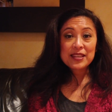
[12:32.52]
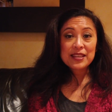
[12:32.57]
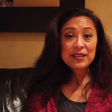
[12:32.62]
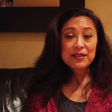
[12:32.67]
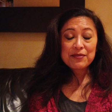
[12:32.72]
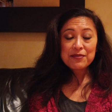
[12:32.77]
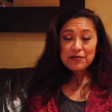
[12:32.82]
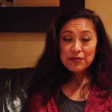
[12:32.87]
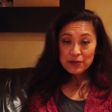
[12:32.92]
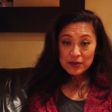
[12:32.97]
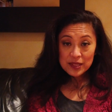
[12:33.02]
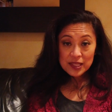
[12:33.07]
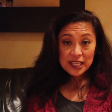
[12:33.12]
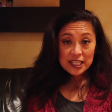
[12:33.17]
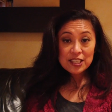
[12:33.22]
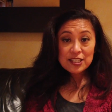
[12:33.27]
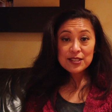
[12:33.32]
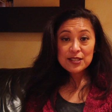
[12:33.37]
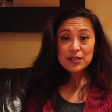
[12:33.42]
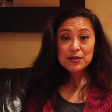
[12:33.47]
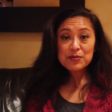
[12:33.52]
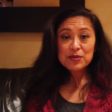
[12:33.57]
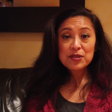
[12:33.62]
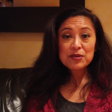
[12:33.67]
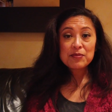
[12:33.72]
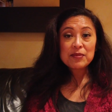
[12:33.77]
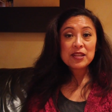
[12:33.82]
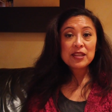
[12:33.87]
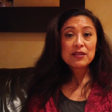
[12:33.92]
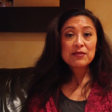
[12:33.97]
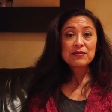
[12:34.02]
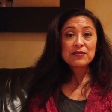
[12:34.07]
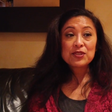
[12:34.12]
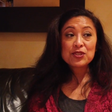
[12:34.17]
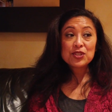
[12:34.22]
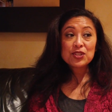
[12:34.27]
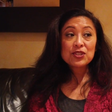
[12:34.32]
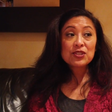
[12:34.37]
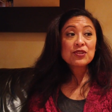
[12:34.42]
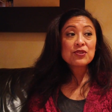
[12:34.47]
Like, if relationships are
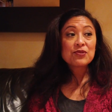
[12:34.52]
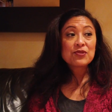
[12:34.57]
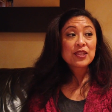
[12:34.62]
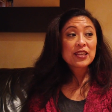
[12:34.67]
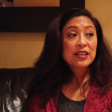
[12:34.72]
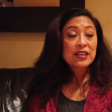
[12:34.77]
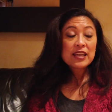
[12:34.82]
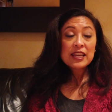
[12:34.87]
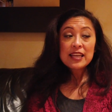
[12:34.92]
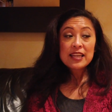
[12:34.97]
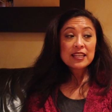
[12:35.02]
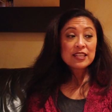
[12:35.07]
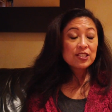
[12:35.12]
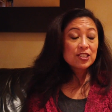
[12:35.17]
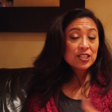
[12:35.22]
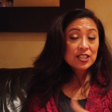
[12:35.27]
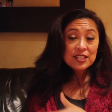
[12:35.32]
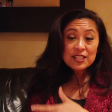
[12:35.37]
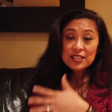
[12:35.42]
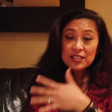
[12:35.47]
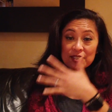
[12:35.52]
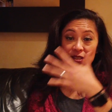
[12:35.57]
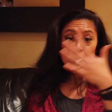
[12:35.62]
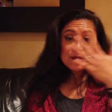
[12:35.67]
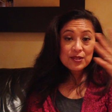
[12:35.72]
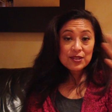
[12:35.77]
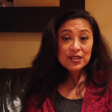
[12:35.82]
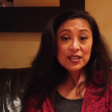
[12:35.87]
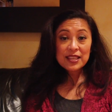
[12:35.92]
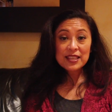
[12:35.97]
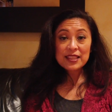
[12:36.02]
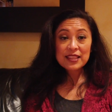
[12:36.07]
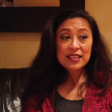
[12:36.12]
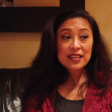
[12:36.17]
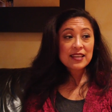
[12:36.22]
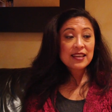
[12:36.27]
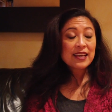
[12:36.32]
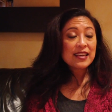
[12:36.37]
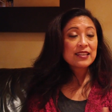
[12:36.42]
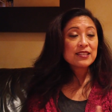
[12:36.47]
meaningful to you, like, just look at
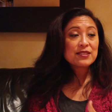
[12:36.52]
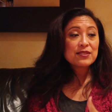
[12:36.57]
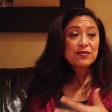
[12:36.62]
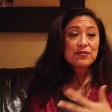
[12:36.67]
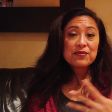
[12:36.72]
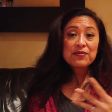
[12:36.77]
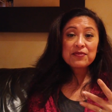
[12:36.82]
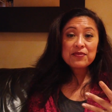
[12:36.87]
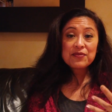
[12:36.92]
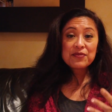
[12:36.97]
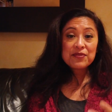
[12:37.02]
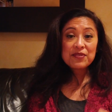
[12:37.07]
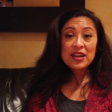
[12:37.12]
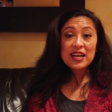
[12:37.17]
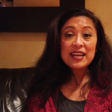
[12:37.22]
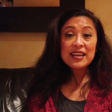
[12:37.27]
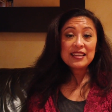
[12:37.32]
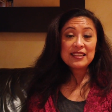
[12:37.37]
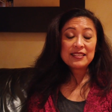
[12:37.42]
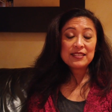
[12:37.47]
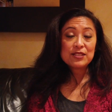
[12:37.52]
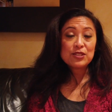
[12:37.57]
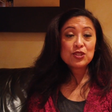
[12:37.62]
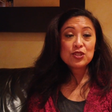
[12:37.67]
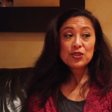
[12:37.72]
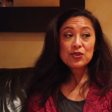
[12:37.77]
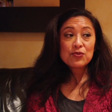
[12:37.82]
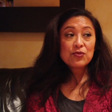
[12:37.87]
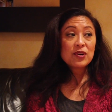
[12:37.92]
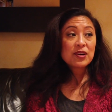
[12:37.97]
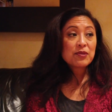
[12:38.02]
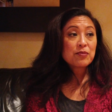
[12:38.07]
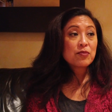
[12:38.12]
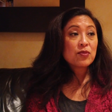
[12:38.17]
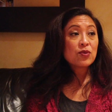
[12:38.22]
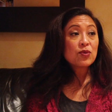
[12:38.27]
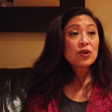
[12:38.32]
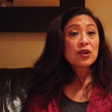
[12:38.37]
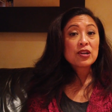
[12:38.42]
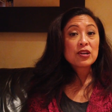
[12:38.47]
the kinds of friends. Do you
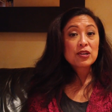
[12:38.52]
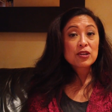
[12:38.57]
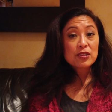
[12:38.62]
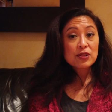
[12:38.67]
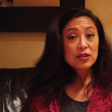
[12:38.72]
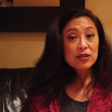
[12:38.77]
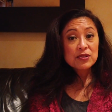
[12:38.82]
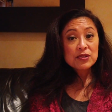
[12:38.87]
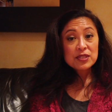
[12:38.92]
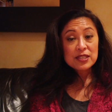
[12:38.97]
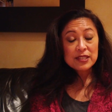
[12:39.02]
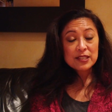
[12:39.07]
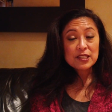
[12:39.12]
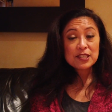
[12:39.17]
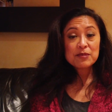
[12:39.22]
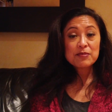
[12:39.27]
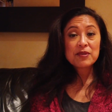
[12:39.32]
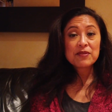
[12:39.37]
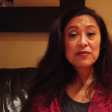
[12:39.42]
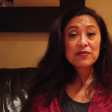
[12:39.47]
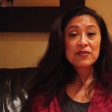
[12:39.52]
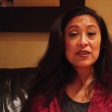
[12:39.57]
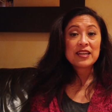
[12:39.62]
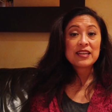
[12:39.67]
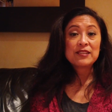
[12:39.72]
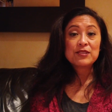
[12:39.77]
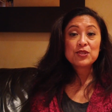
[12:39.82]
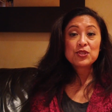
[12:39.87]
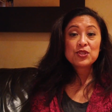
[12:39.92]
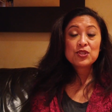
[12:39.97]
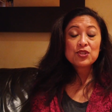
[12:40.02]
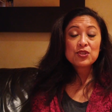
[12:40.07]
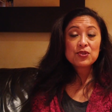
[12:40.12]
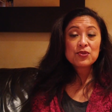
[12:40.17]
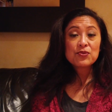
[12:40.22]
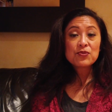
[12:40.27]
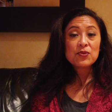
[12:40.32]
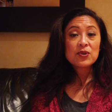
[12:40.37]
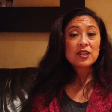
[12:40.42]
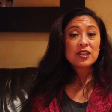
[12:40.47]
want more close, intimate friends? Do
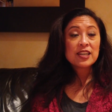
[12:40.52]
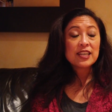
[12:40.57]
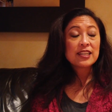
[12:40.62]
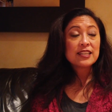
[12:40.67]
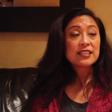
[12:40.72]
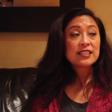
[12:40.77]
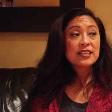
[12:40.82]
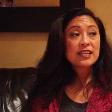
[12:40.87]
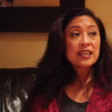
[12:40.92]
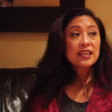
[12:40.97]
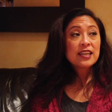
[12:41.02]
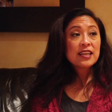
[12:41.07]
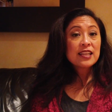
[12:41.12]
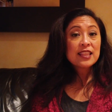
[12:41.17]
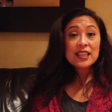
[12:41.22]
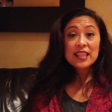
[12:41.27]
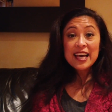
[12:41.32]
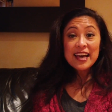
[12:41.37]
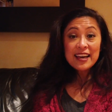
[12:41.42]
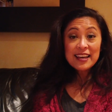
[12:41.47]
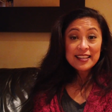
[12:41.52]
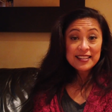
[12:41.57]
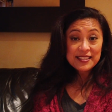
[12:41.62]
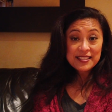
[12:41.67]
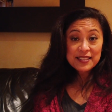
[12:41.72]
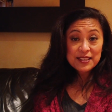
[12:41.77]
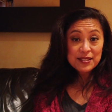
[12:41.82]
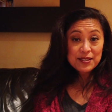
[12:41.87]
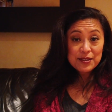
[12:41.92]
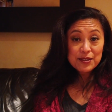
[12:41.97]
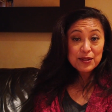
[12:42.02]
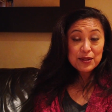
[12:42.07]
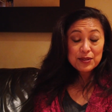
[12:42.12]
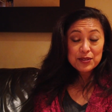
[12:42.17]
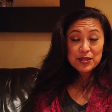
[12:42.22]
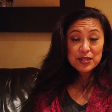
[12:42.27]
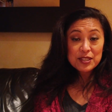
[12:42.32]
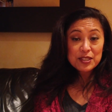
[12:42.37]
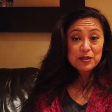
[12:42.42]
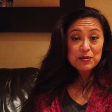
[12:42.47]
you want less
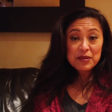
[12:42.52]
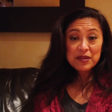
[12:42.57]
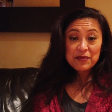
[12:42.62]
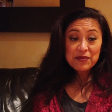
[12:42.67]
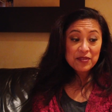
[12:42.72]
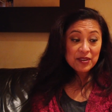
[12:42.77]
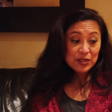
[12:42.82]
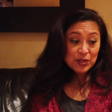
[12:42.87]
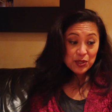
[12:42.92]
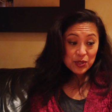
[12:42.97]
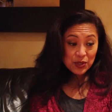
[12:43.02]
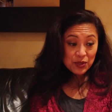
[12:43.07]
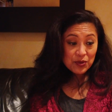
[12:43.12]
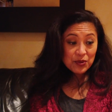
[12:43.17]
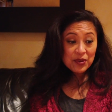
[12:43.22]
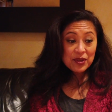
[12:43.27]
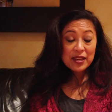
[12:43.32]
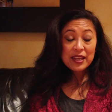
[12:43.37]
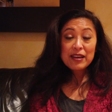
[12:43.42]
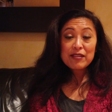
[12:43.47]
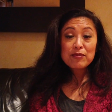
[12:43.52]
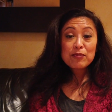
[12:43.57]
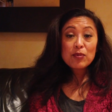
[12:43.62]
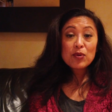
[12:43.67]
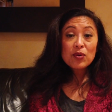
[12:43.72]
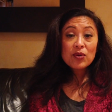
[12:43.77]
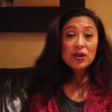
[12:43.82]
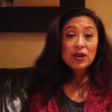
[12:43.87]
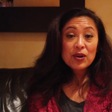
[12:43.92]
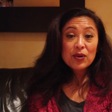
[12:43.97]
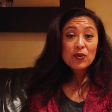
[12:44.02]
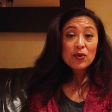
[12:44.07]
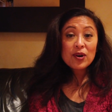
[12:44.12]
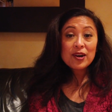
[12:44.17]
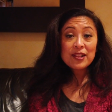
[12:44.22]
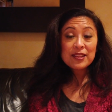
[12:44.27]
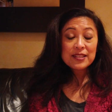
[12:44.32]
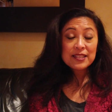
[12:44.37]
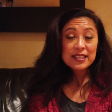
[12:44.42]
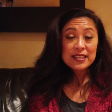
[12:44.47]
close, intimate friends so you can have more
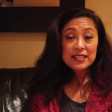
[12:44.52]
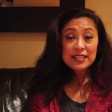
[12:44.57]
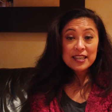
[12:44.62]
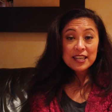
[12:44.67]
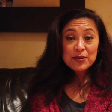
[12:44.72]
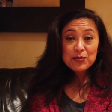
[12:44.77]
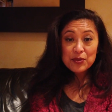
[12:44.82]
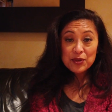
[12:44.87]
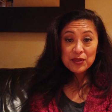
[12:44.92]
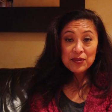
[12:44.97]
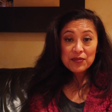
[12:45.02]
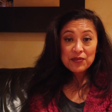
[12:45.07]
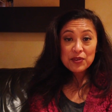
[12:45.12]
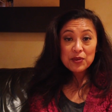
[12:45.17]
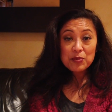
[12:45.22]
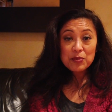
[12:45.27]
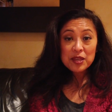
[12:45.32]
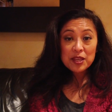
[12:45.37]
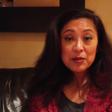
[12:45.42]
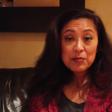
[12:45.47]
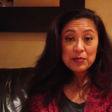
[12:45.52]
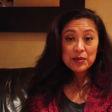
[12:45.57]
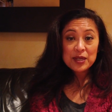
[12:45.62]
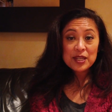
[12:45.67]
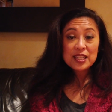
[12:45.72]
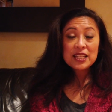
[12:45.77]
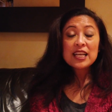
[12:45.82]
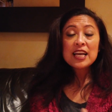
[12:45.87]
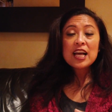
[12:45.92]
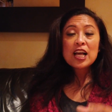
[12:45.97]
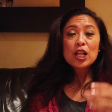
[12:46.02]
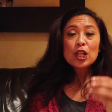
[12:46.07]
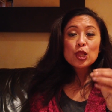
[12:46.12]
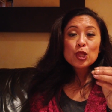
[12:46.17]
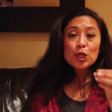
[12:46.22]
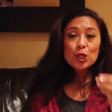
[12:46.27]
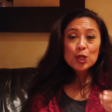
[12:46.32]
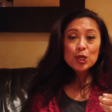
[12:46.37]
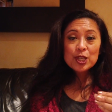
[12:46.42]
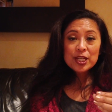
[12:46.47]
quality time with a few people?
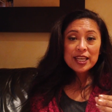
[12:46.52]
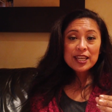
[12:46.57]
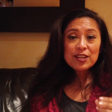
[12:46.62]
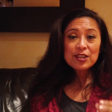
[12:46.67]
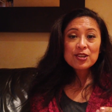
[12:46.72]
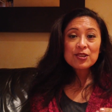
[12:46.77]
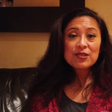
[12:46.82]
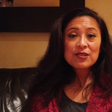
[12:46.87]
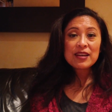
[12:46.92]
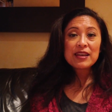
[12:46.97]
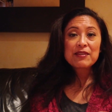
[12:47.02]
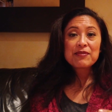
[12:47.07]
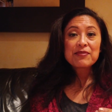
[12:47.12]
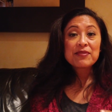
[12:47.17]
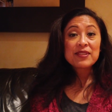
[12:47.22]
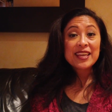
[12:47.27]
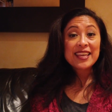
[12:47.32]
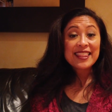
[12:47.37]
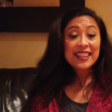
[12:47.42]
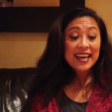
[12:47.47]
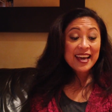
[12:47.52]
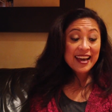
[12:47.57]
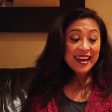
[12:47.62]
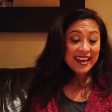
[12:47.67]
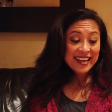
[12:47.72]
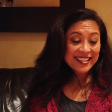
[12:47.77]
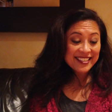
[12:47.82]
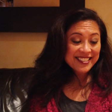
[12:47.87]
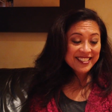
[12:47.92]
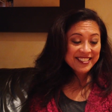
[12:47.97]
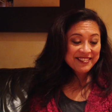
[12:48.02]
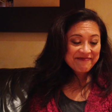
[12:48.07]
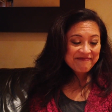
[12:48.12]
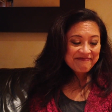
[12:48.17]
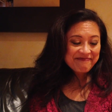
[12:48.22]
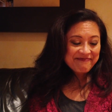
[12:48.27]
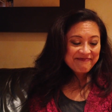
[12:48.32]
Look at your life like that.